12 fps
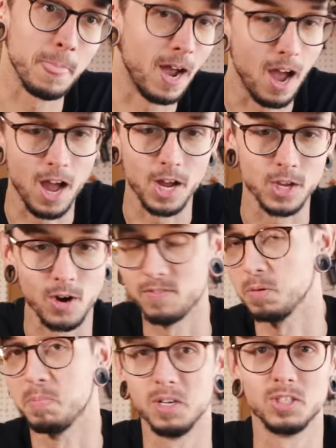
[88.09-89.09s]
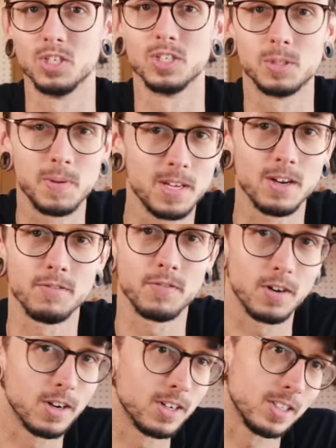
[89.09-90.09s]
You don't have to build your speaker
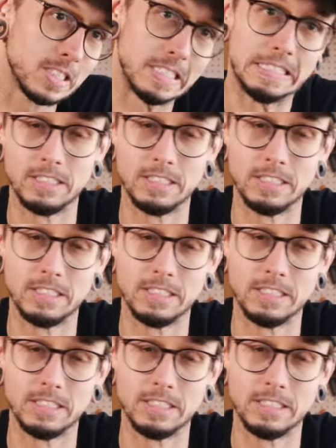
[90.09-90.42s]
first.